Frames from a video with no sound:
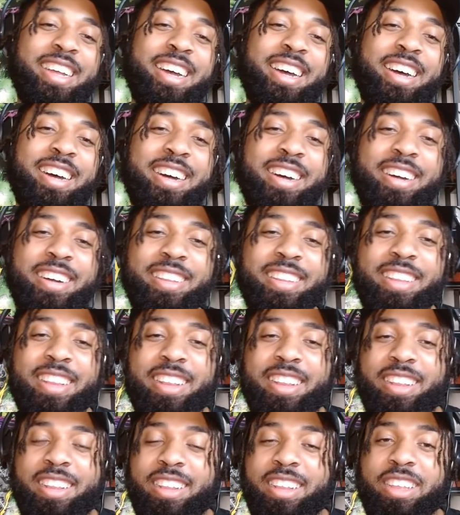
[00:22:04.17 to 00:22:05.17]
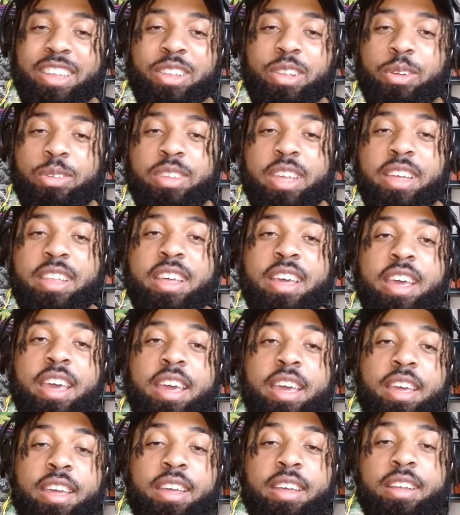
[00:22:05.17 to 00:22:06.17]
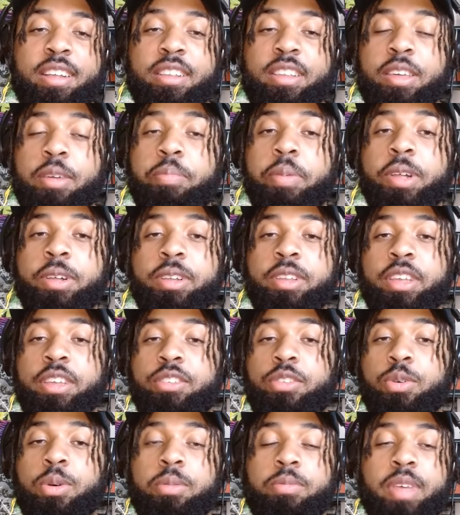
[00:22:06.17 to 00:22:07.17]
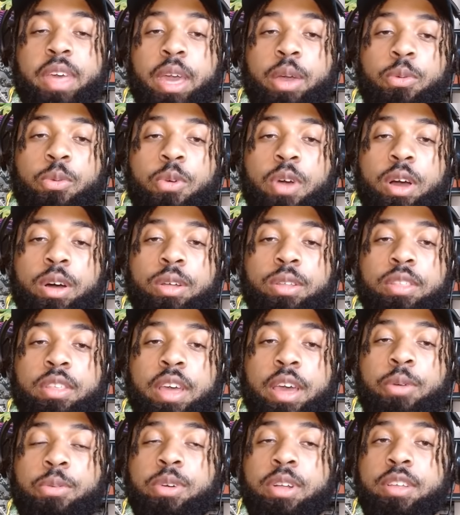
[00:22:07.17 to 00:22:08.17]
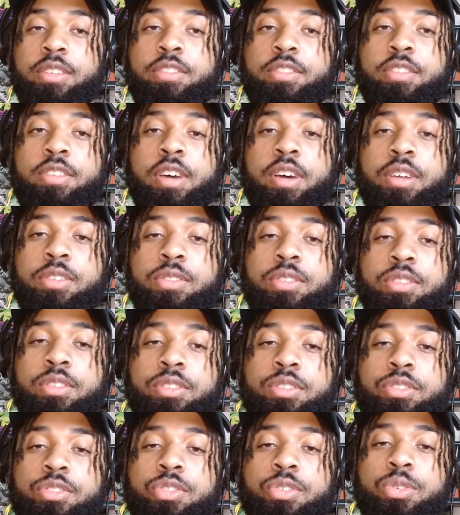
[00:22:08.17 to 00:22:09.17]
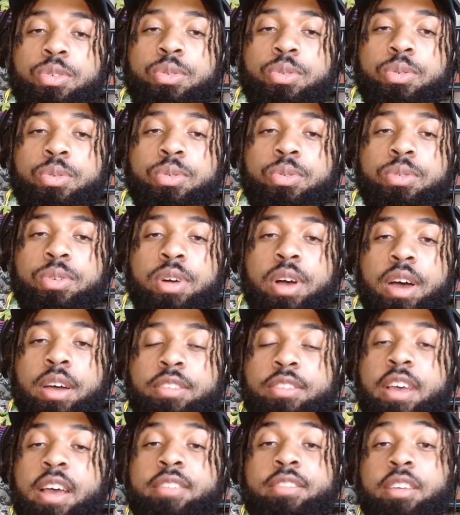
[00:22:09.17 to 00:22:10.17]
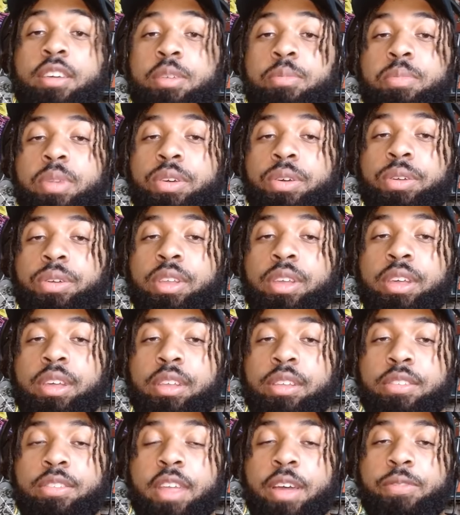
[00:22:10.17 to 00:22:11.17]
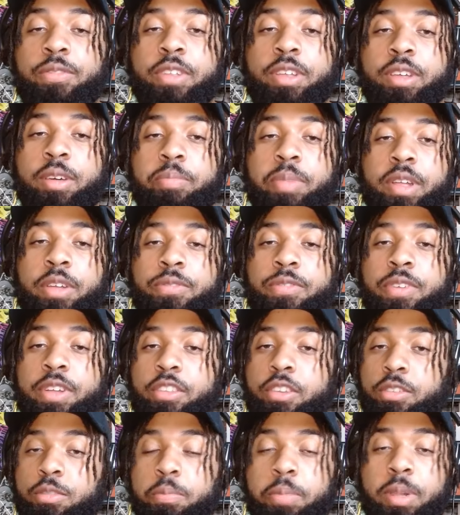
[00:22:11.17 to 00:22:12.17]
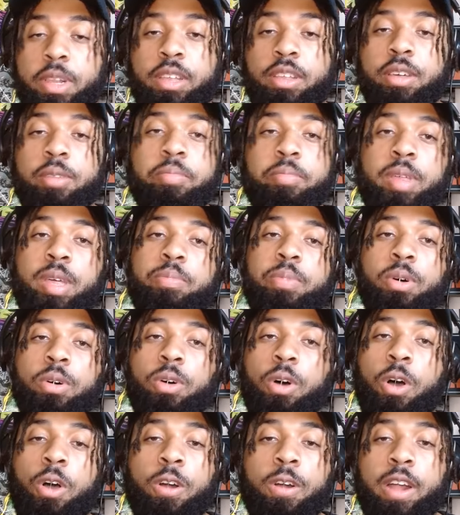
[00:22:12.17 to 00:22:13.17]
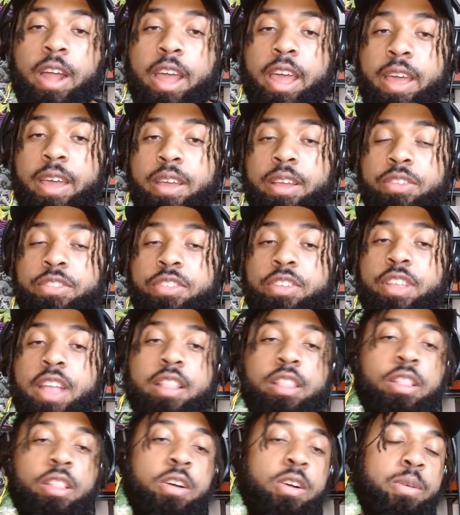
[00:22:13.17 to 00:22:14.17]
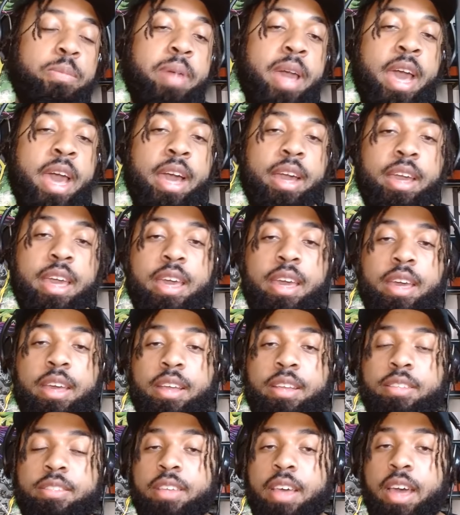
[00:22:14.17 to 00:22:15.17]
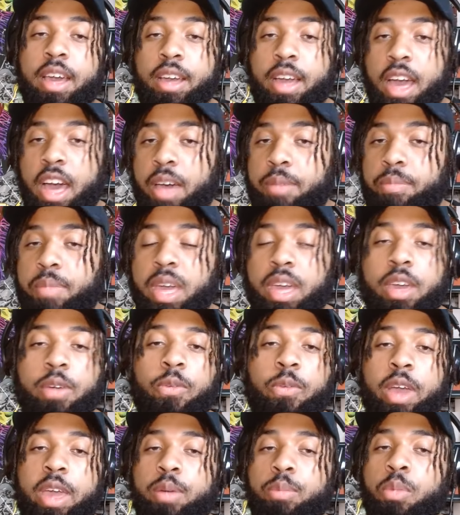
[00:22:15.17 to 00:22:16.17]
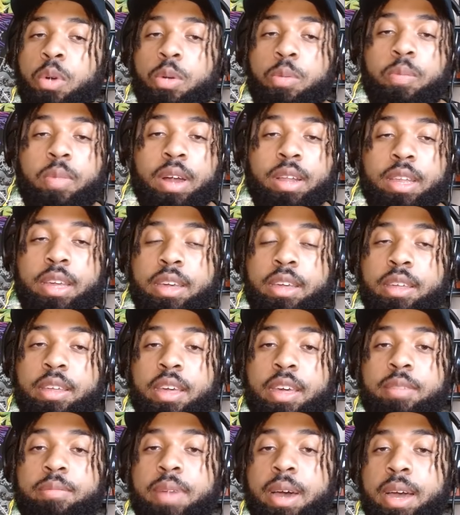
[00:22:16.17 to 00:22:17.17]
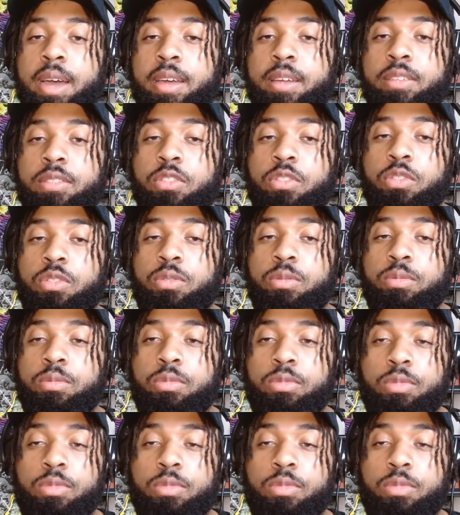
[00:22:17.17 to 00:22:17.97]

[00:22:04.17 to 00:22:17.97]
but uh, you know that the ability to obtain wealth and what it's done to us as a community is definitely a benefit. There's plenty of people our age that look back and it's like, I'm making way more money in my